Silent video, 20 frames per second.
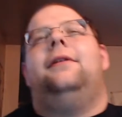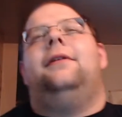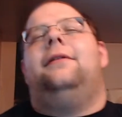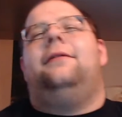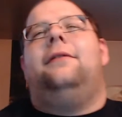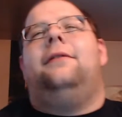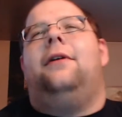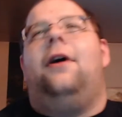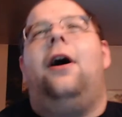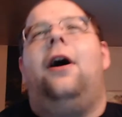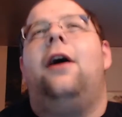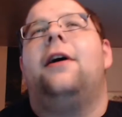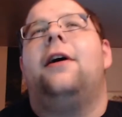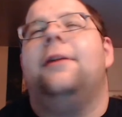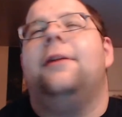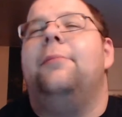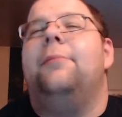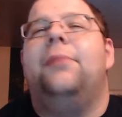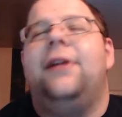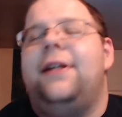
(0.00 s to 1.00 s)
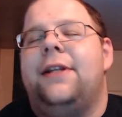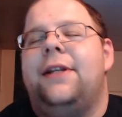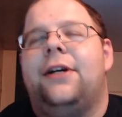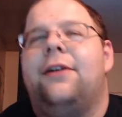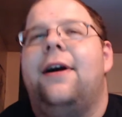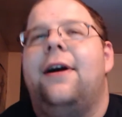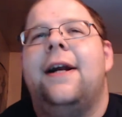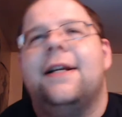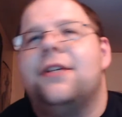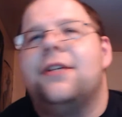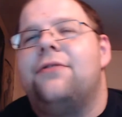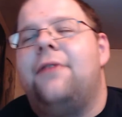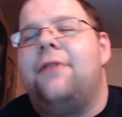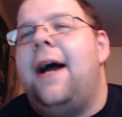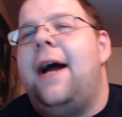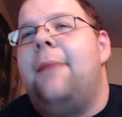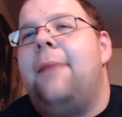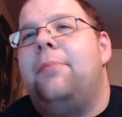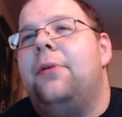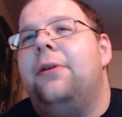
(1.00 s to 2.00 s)
arguably the greatest
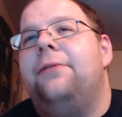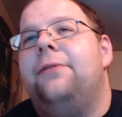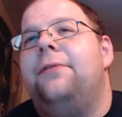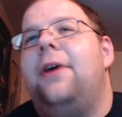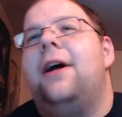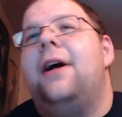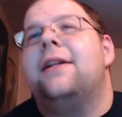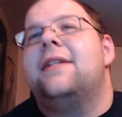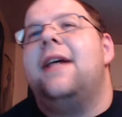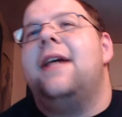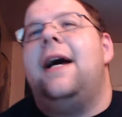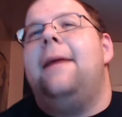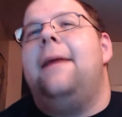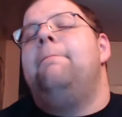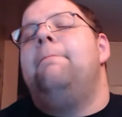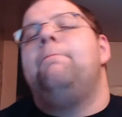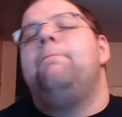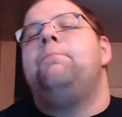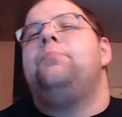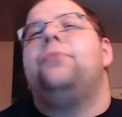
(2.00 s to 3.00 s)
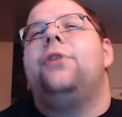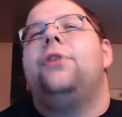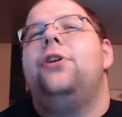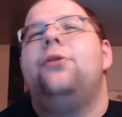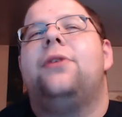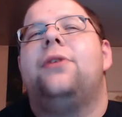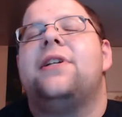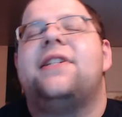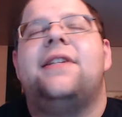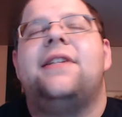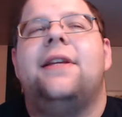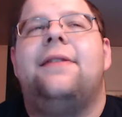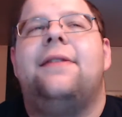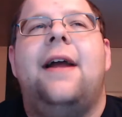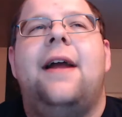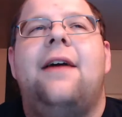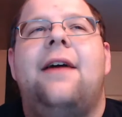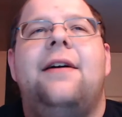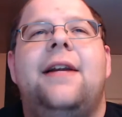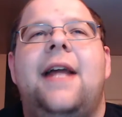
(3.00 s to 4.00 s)
rapper of all time. You could sit
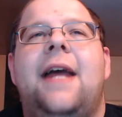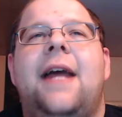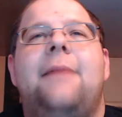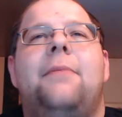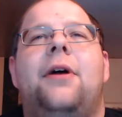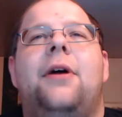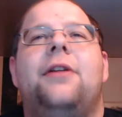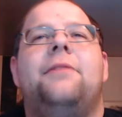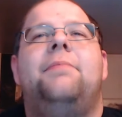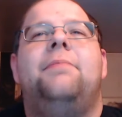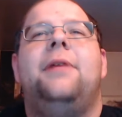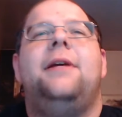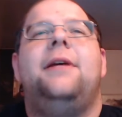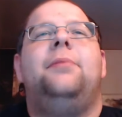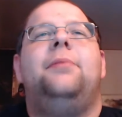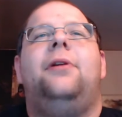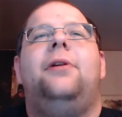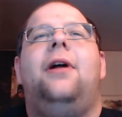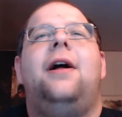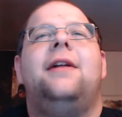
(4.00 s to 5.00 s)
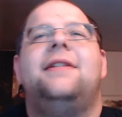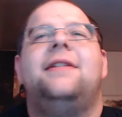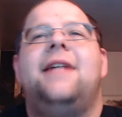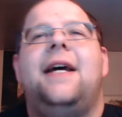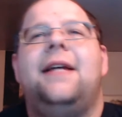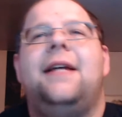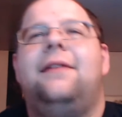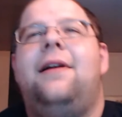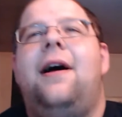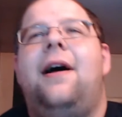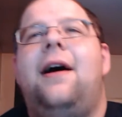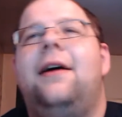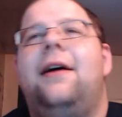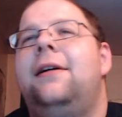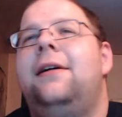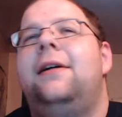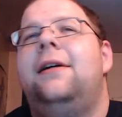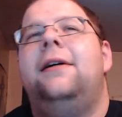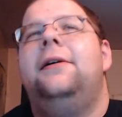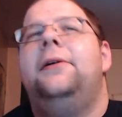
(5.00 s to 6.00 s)
there and name other people all day long,
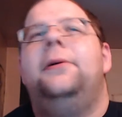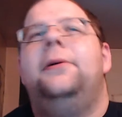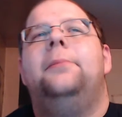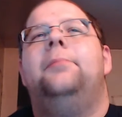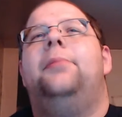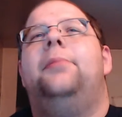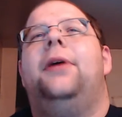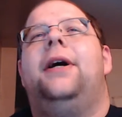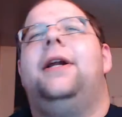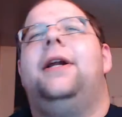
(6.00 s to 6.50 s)
but